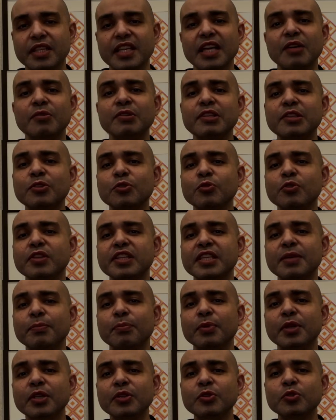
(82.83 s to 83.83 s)
Sounds too
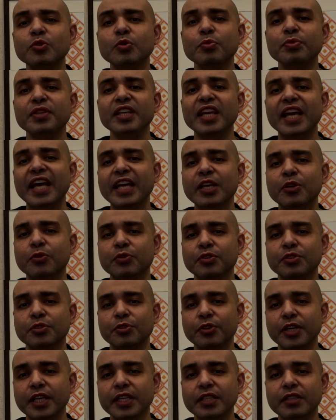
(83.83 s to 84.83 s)
simple to be
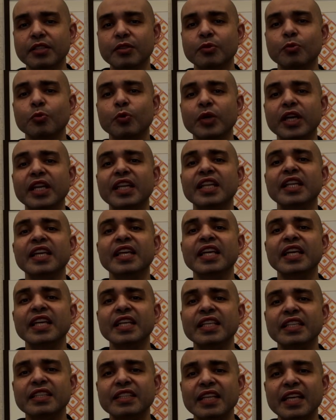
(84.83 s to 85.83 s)
accurate, right? Well,
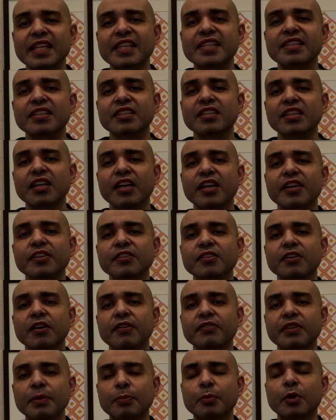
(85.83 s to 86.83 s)
that's kind
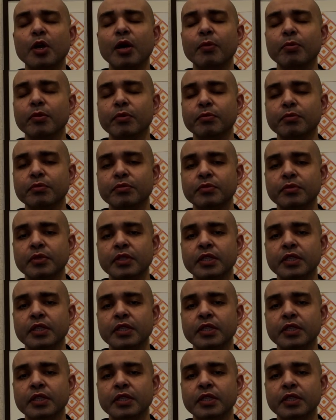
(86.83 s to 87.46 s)
of the problem.